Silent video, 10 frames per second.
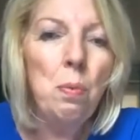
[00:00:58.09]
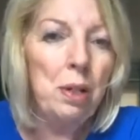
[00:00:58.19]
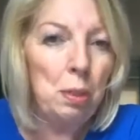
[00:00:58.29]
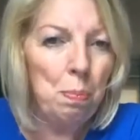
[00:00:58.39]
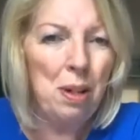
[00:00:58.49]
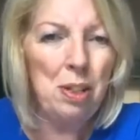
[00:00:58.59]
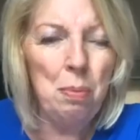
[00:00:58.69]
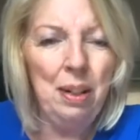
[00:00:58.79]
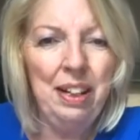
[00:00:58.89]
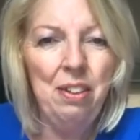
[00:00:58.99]
what is
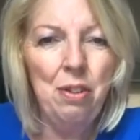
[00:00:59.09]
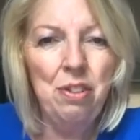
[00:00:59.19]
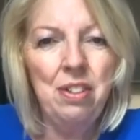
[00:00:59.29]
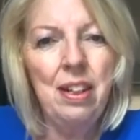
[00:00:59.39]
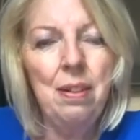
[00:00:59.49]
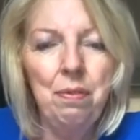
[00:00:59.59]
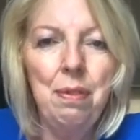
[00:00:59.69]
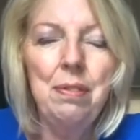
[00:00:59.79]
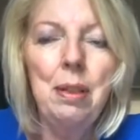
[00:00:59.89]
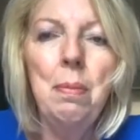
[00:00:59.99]
possible in those 10
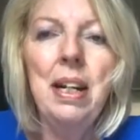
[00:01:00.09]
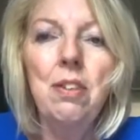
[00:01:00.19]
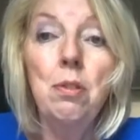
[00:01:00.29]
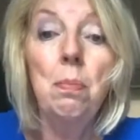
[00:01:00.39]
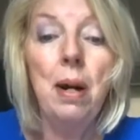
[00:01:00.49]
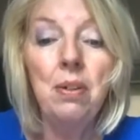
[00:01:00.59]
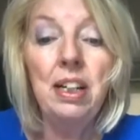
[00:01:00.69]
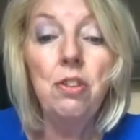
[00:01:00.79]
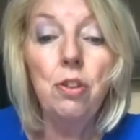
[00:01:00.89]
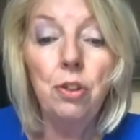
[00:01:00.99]
15 minutes about
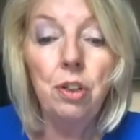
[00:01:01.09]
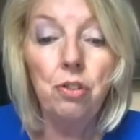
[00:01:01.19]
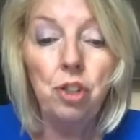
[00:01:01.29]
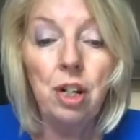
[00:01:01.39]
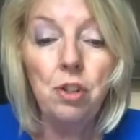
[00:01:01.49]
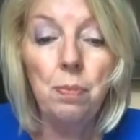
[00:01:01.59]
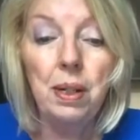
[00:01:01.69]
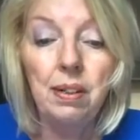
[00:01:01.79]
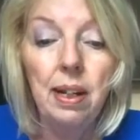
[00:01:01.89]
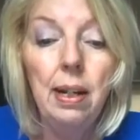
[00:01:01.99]
eternal
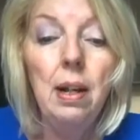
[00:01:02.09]
judgment.